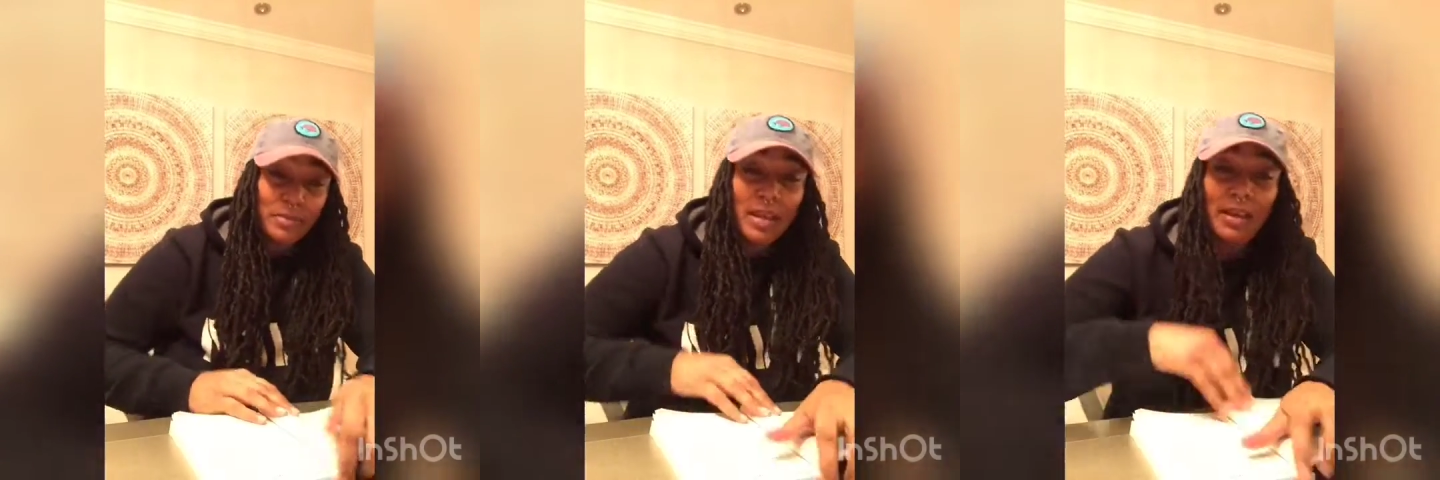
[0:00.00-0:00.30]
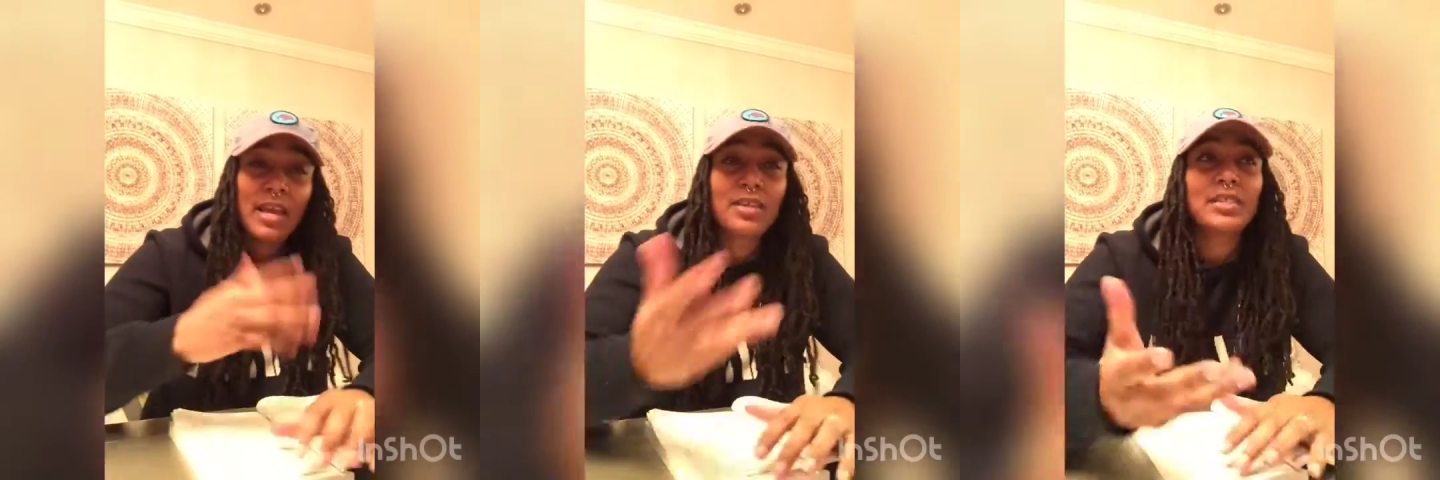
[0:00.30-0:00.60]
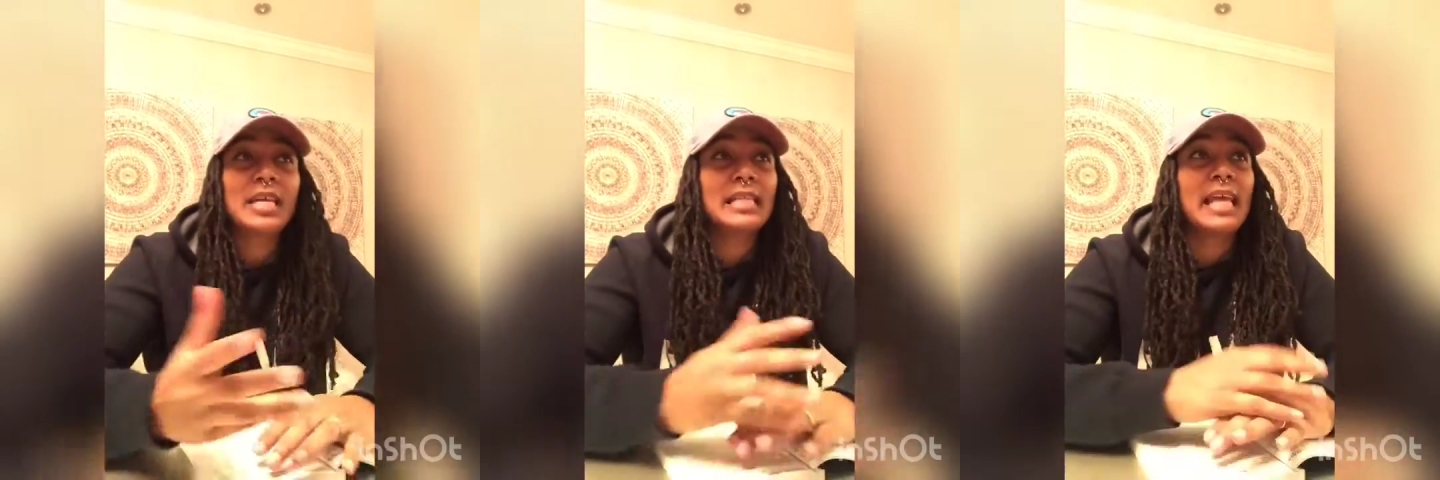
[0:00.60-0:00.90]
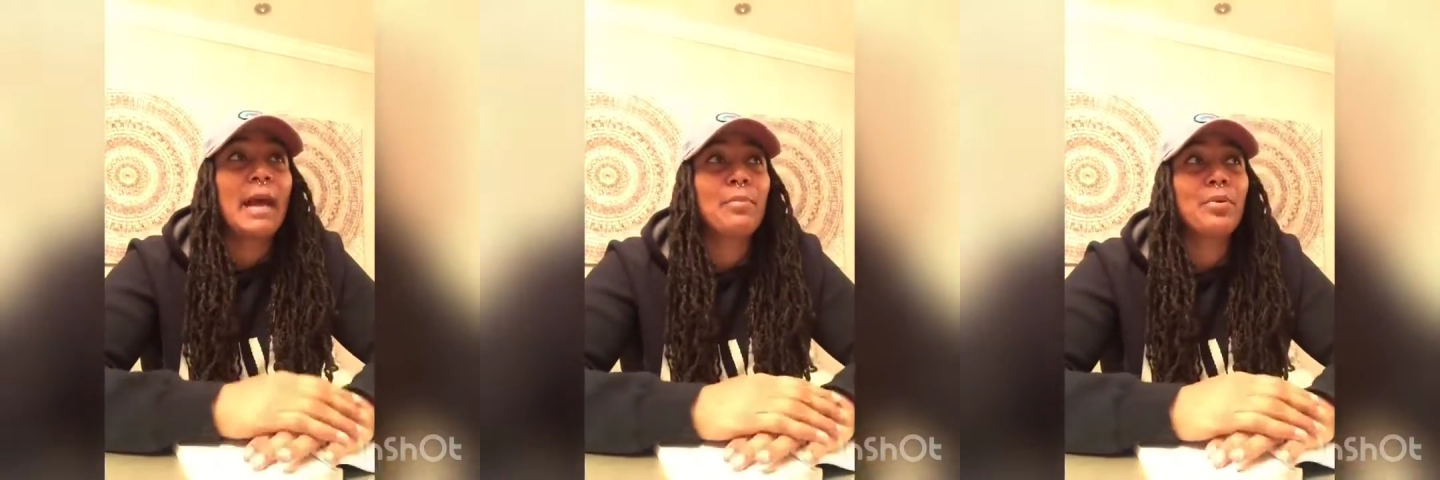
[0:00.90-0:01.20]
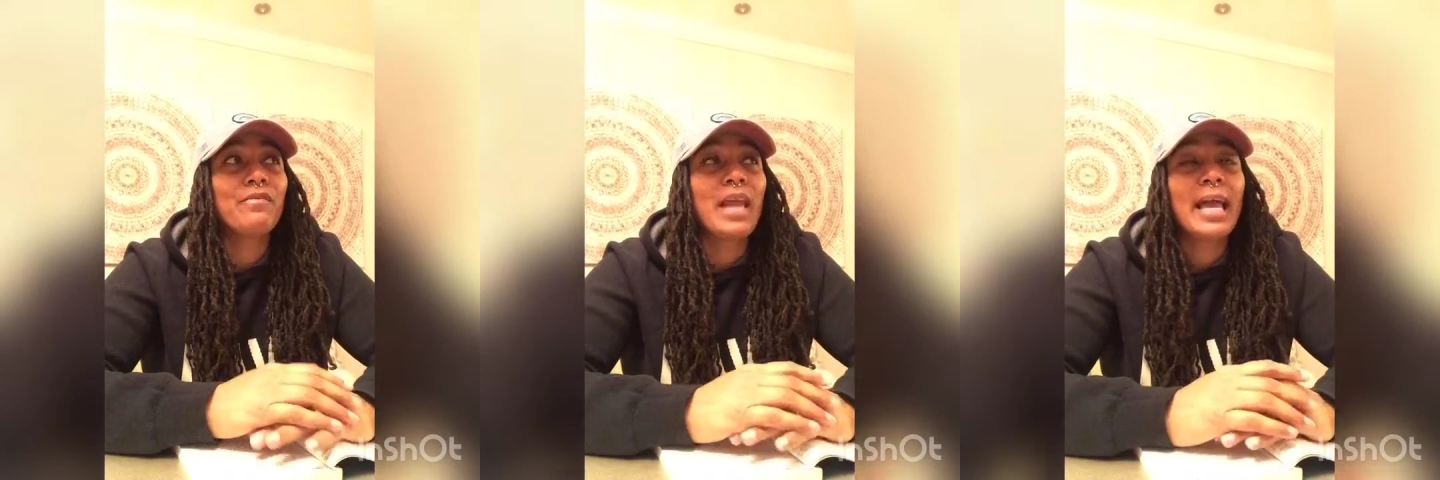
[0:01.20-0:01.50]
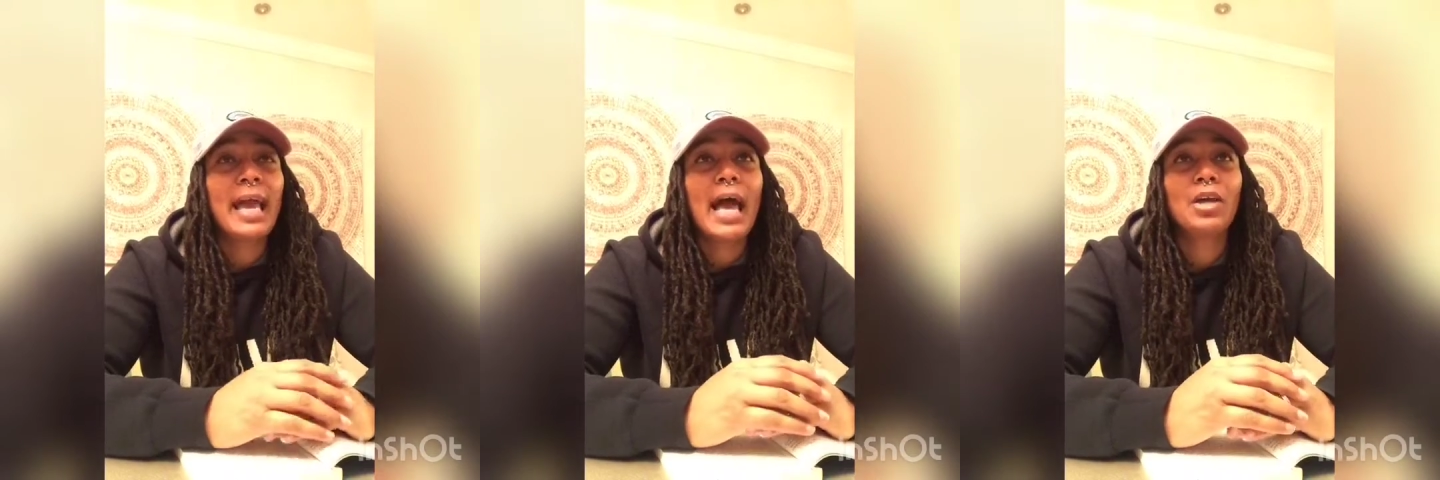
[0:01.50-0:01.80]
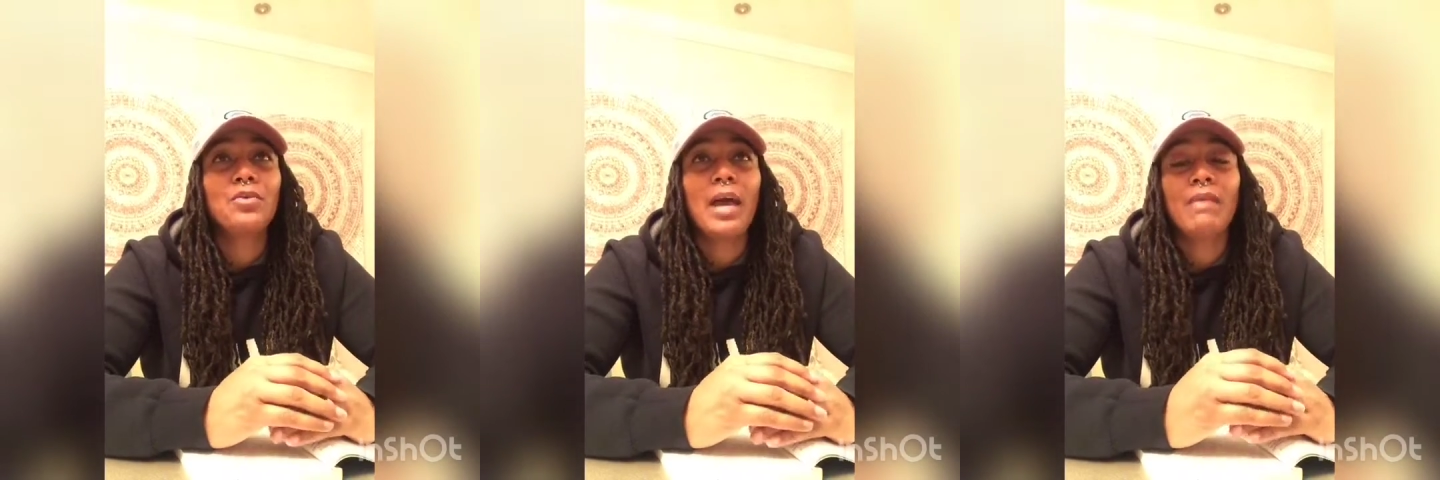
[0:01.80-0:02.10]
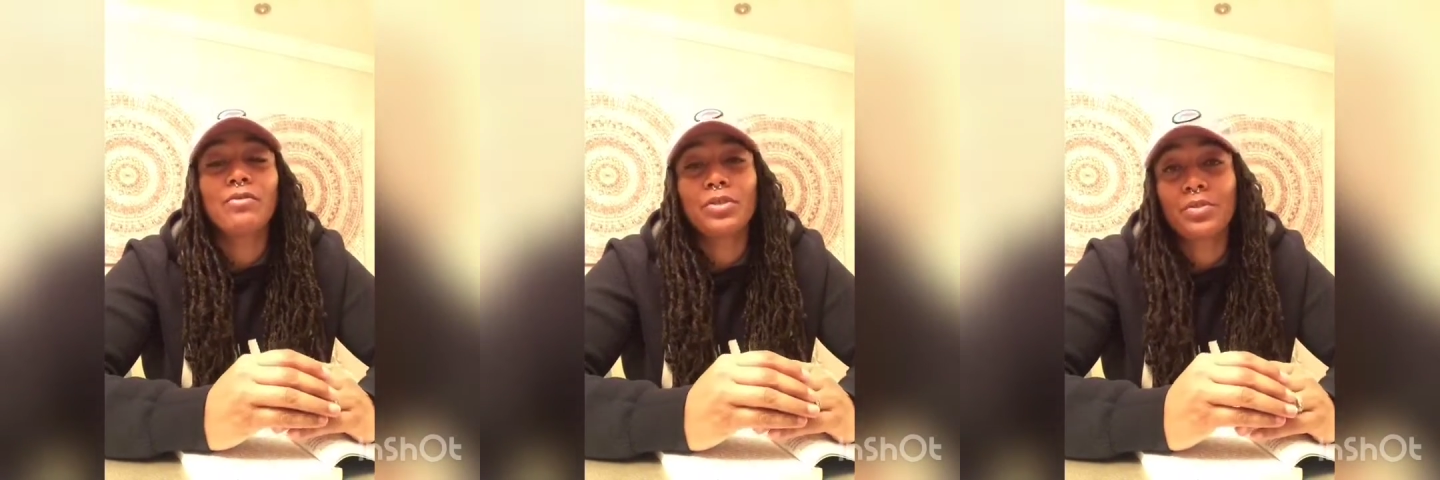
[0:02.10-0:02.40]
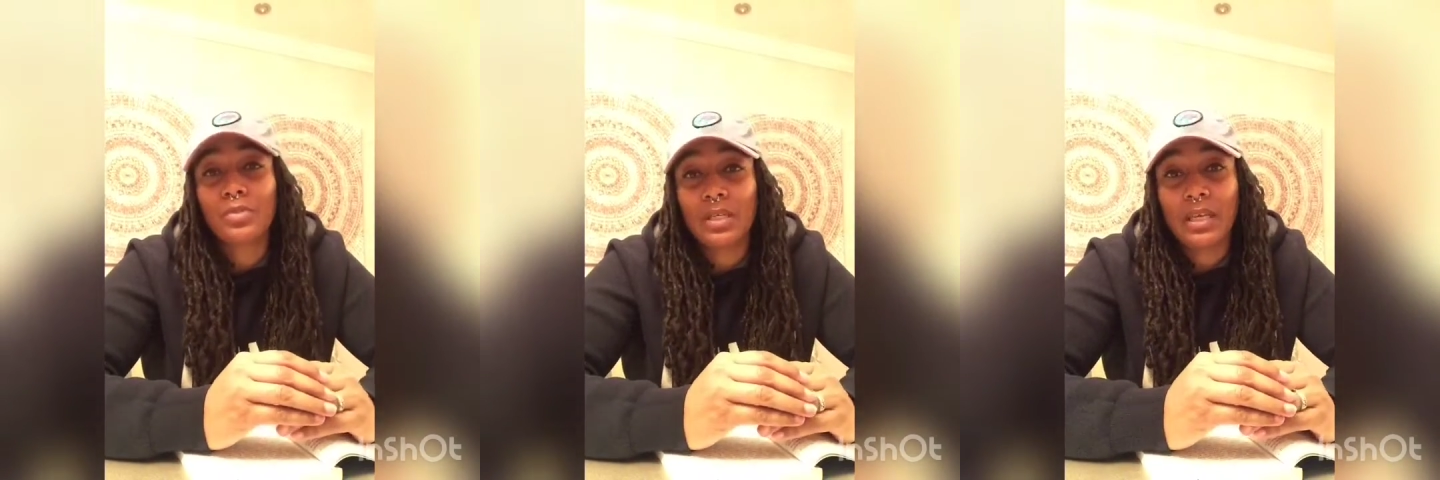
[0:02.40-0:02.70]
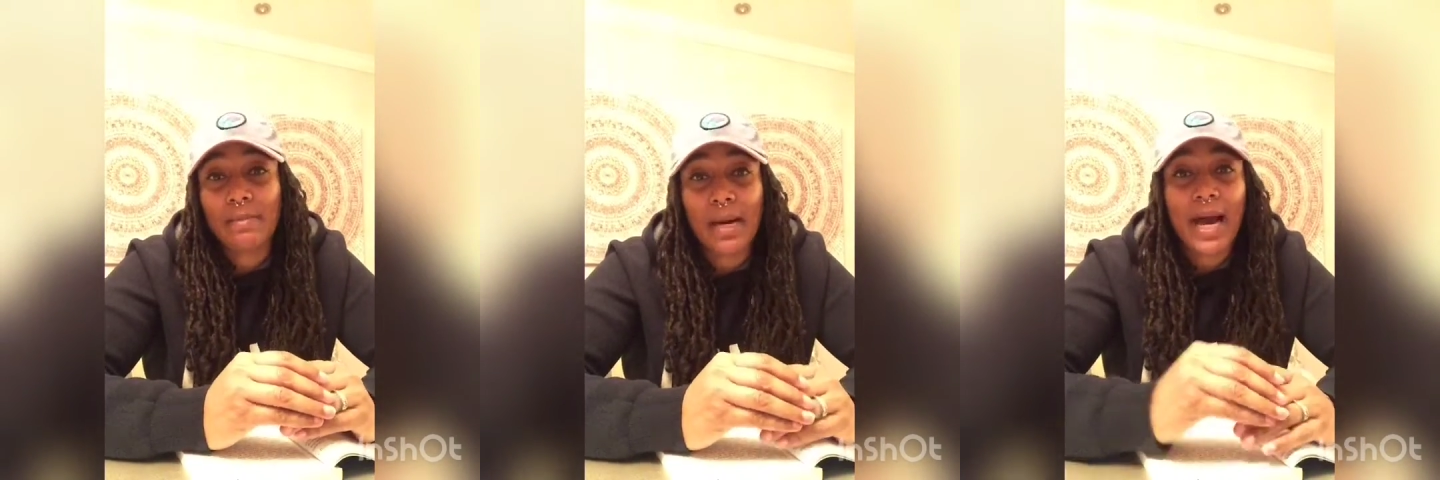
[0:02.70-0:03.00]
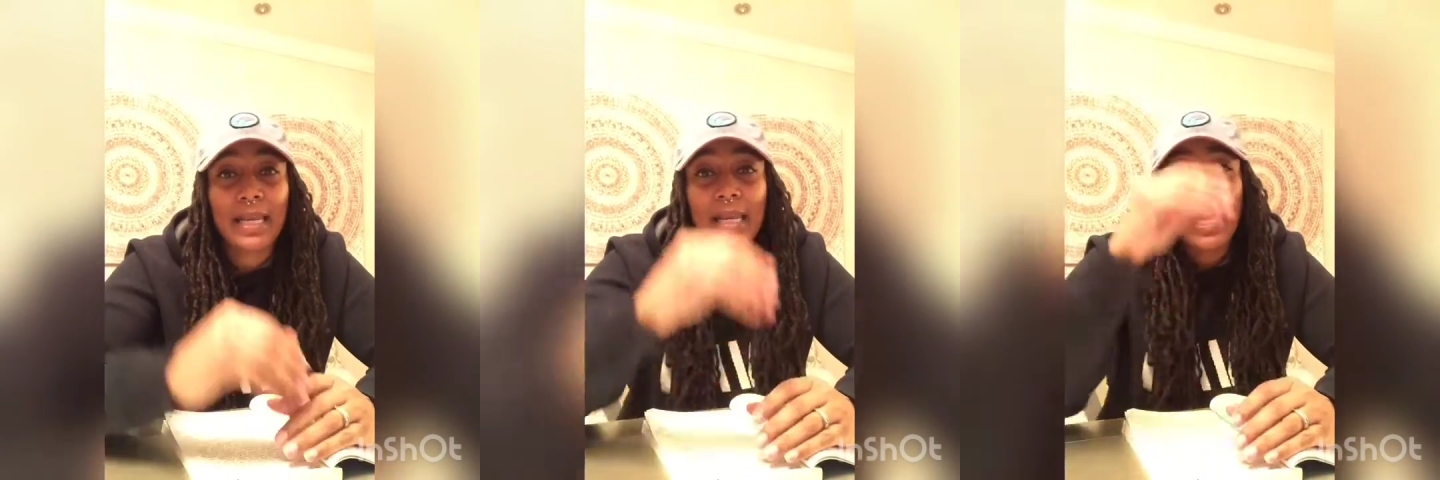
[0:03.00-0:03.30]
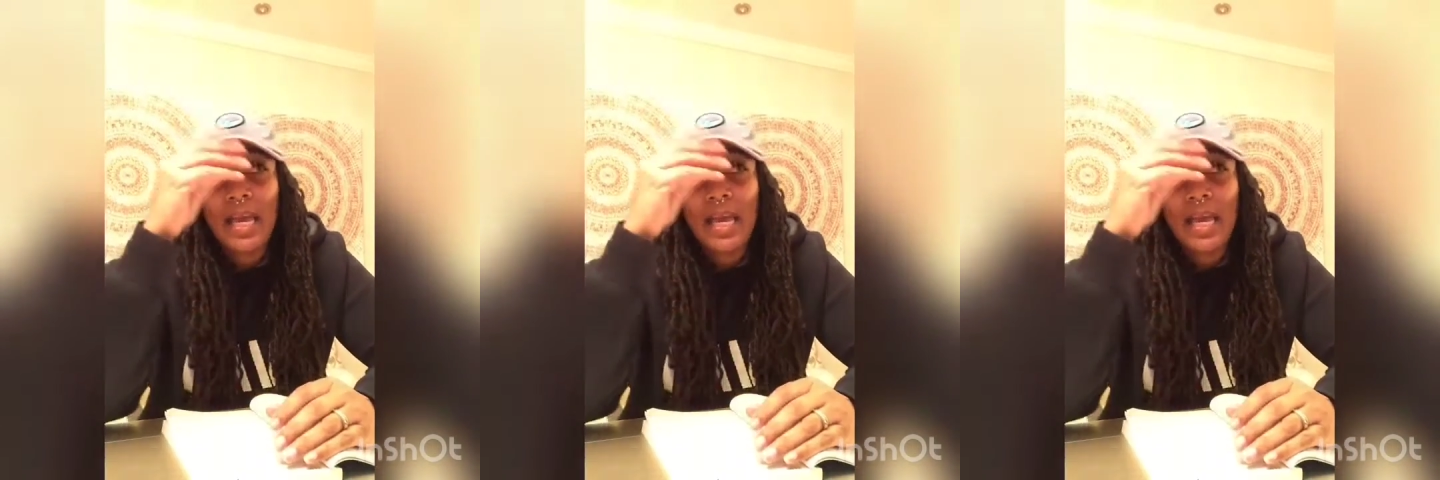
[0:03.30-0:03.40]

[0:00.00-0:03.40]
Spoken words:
here's an example of like how you have crystals in your body.